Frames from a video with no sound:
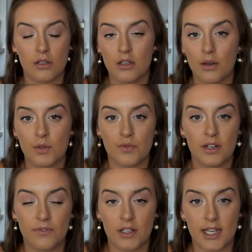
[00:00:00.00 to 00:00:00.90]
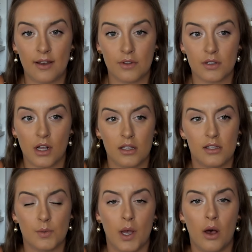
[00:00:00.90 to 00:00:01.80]
So it was really fun to have those
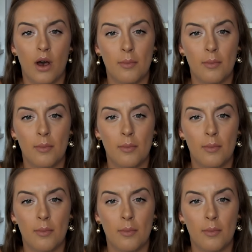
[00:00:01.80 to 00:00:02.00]
classes as well.